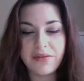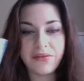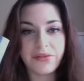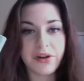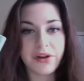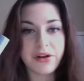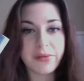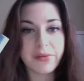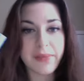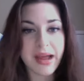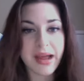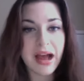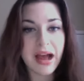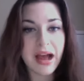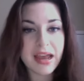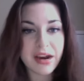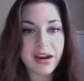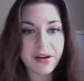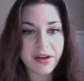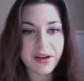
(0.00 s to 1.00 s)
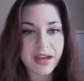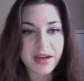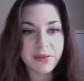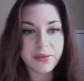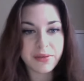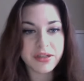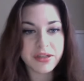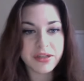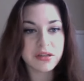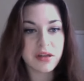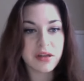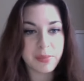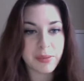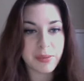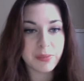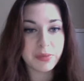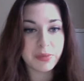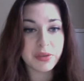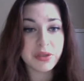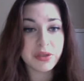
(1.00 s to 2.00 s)
for under my eye area, which a lot of
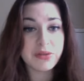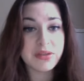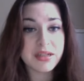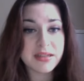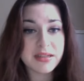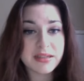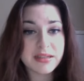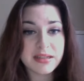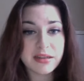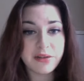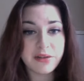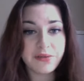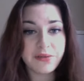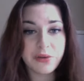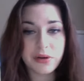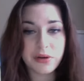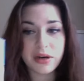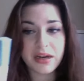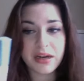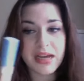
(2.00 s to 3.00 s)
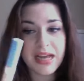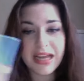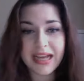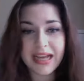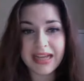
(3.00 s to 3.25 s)
people use concealer for,